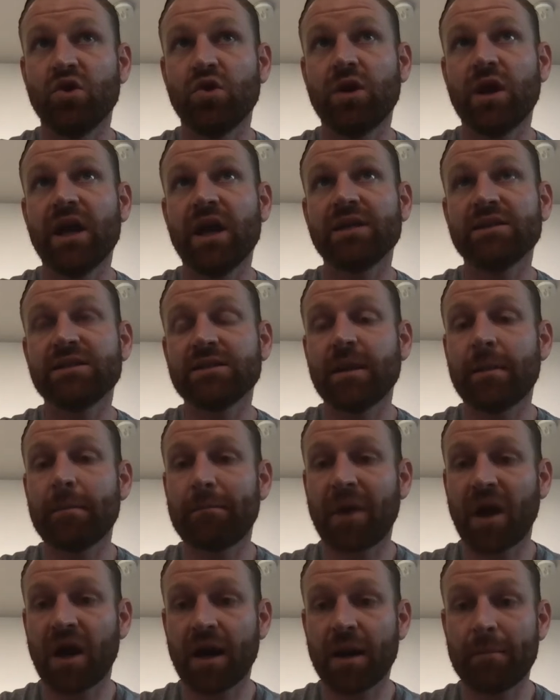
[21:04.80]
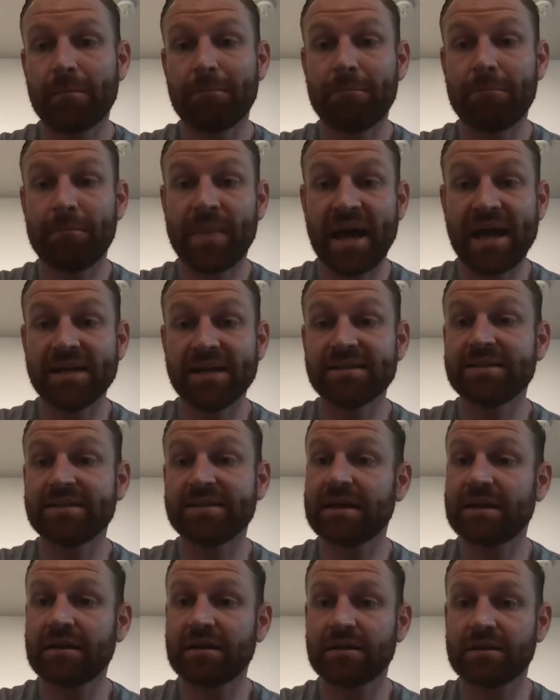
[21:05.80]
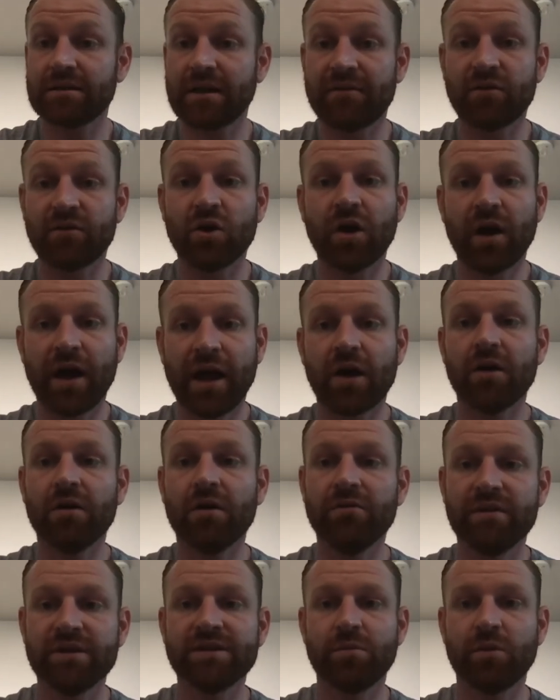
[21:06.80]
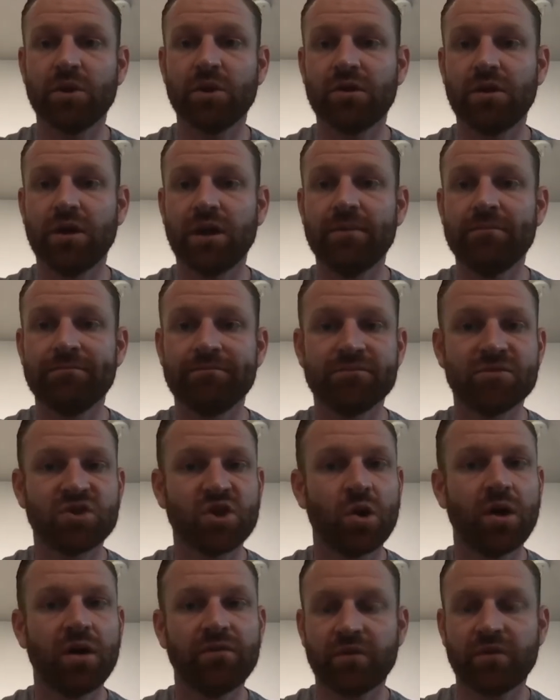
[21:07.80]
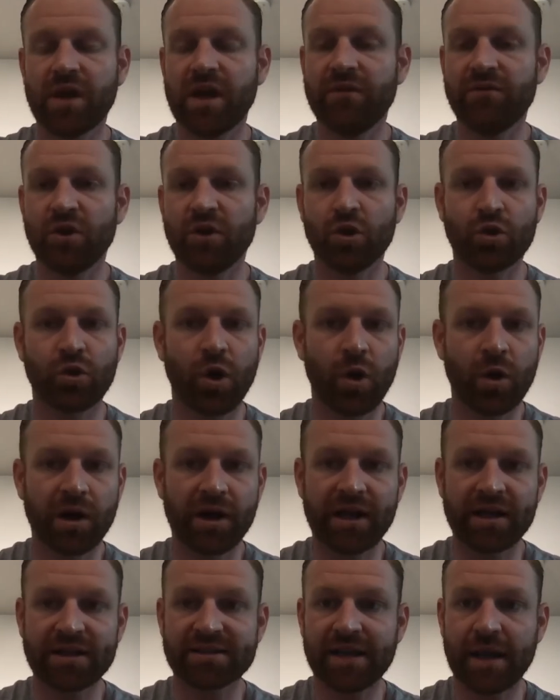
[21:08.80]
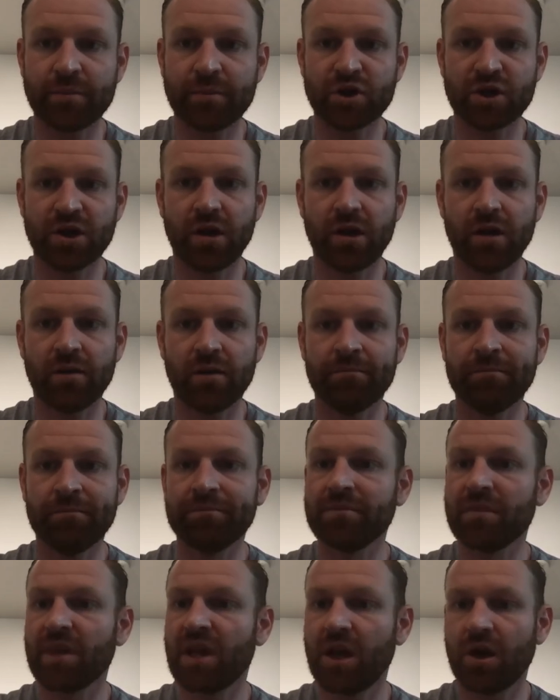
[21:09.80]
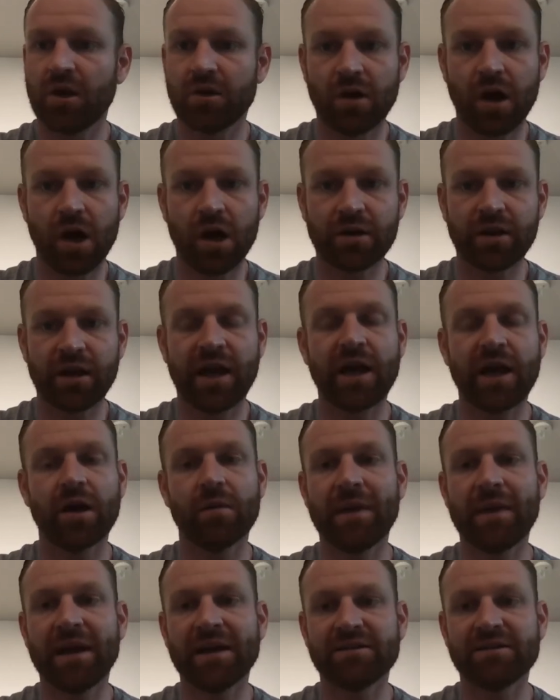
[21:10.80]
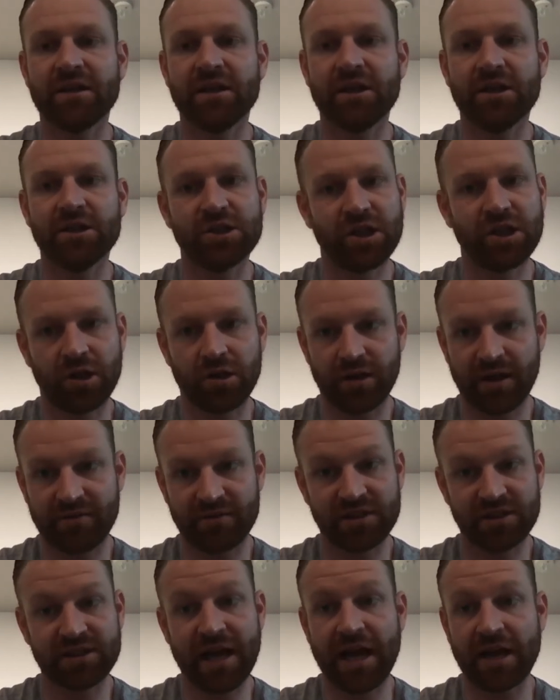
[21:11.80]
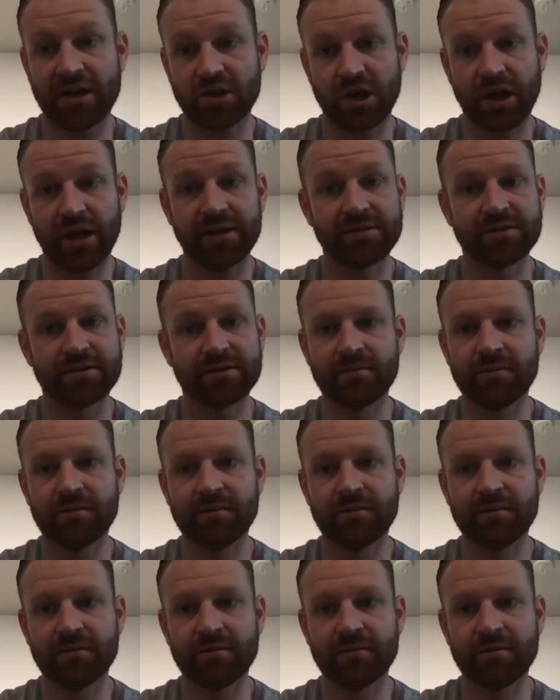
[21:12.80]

get some kind of basic level error visibility. So if you throw an exception, it'll log the error message, it'll give a stack trace.